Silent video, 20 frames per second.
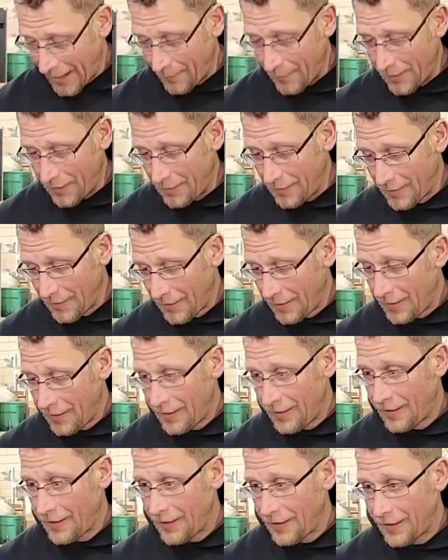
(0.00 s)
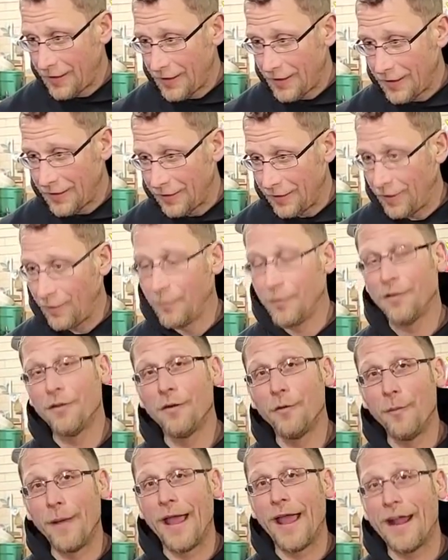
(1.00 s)
I mean, you know, I'm a
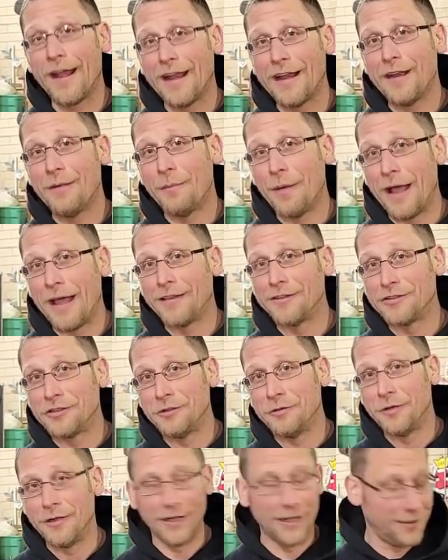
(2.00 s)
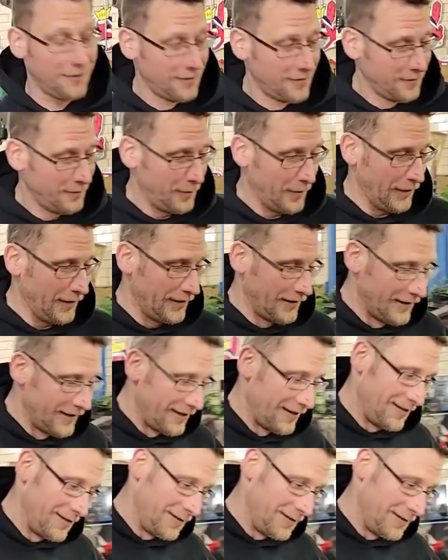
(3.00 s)
little mad I didn't buy this unit, but